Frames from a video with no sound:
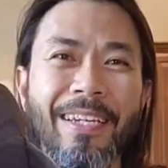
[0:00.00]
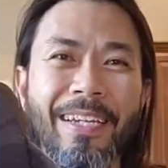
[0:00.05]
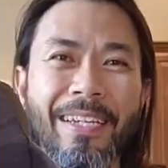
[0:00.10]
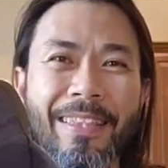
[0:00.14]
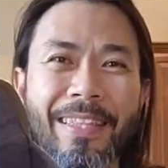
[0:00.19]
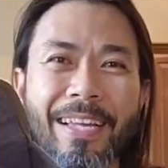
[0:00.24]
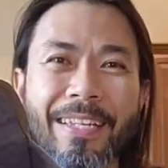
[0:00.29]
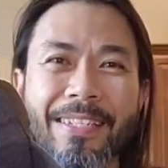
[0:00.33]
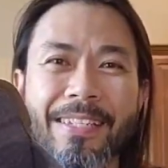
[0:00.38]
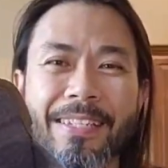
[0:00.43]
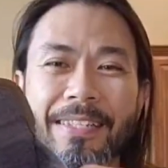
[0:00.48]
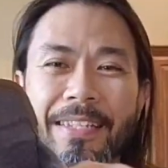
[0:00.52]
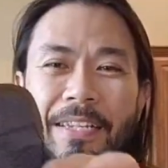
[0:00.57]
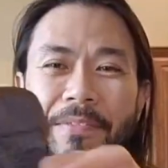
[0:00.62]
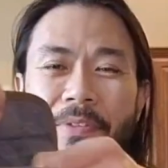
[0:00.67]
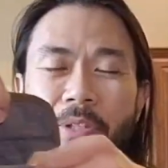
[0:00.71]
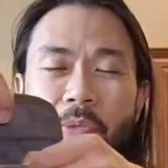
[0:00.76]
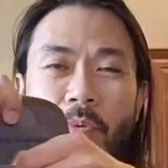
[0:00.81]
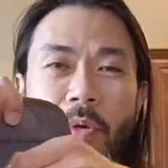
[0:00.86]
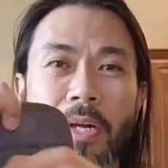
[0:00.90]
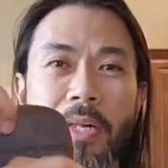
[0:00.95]
in that
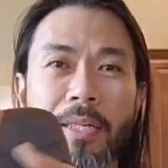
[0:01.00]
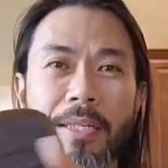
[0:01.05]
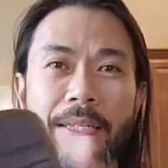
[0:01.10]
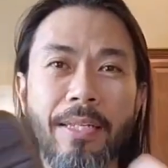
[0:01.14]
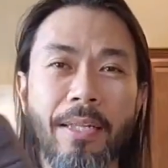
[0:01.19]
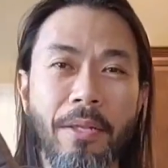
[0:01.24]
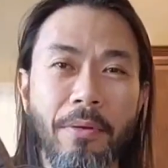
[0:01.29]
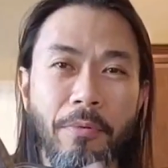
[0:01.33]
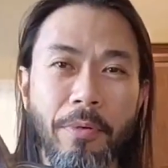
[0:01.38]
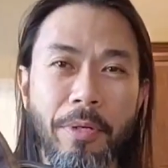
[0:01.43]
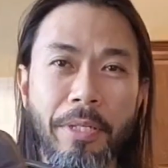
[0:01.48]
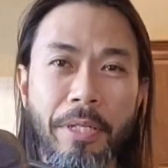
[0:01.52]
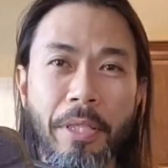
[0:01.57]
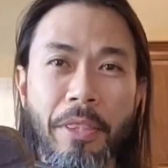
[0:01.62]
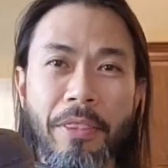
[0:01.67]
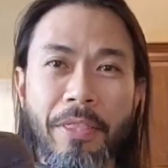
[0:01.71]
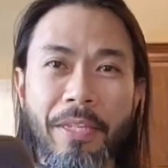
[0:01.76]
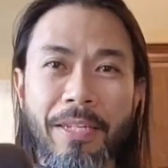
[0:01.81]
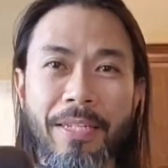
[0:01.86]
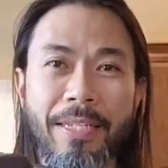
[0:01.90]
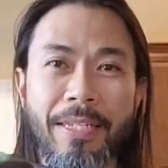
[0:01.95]
sleeve as well, a really
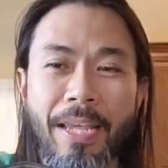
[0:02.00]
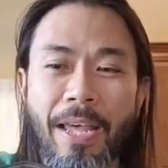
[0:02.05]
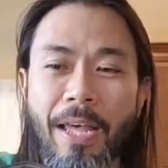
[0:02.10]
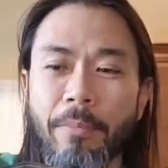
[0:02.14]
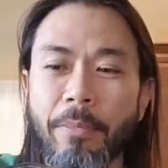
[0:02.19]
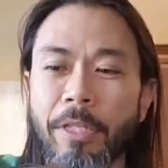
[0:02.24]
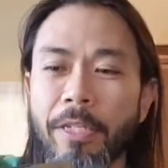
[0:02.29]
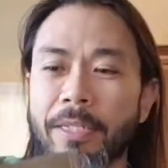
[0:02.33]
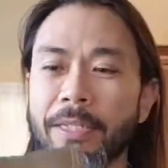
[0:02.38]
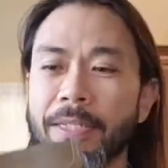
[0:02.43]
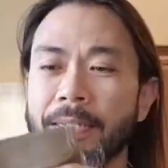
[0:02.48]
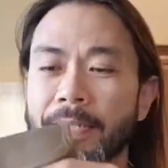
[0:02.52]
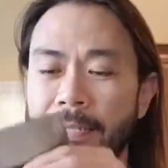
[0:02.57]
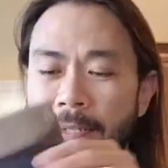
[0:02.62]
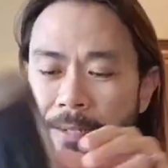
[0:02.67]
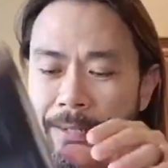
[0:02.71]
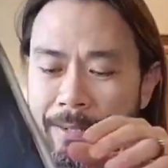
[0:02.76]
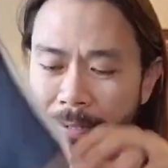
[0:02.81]
thin tablet.